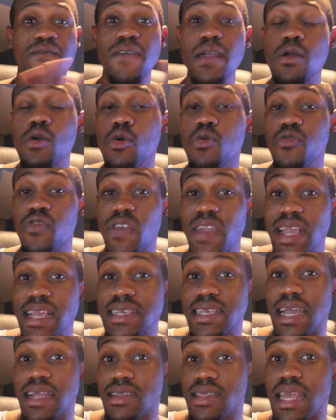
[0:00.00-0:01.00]
fickle
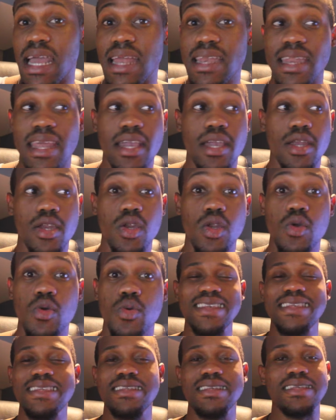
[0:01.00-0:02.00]
things like that they can do,
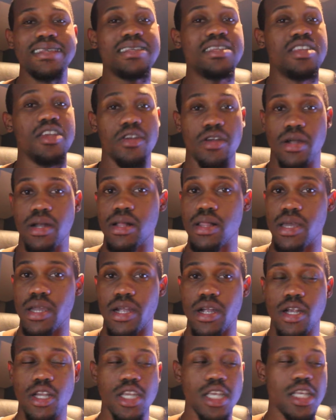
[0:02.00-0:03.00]
just steer
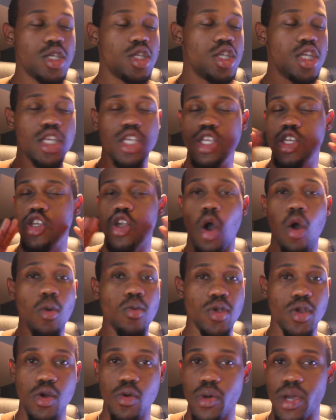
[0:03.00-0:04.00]
clear. Just
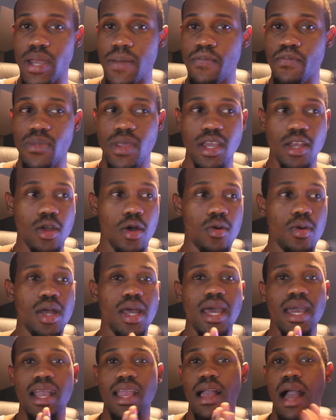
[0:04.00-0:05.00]
don't do it. You know,
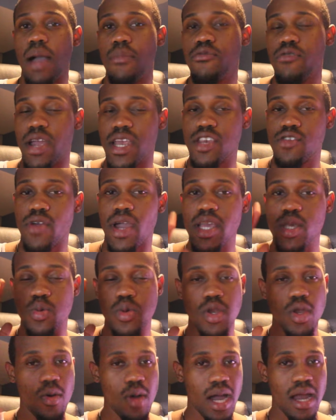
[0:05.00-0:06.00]
copyright strikes,
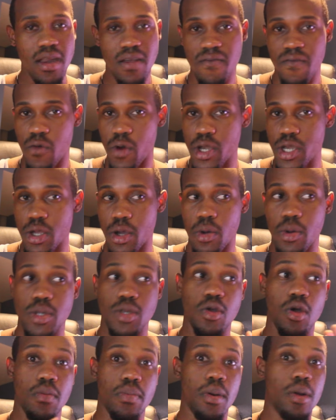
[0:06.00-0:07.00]
we know how to avoid those.
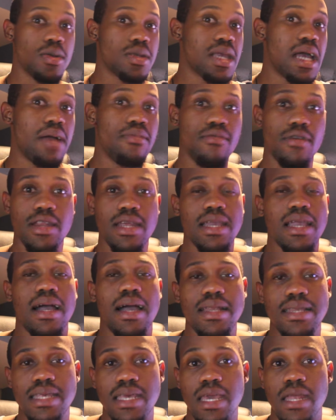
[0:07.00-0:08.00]
Don't post copyrighted
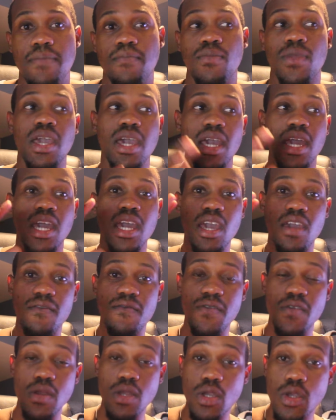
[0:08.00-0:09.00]
content.
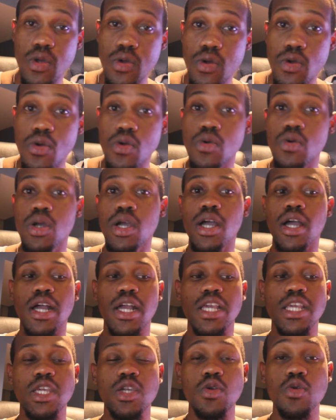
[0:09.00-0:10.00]
If you do,
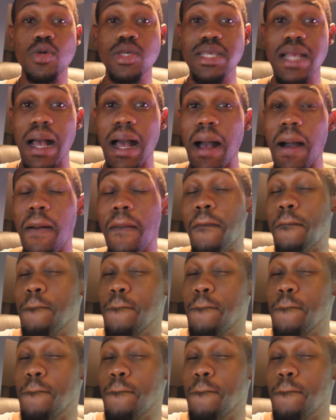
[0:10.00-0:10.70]
use a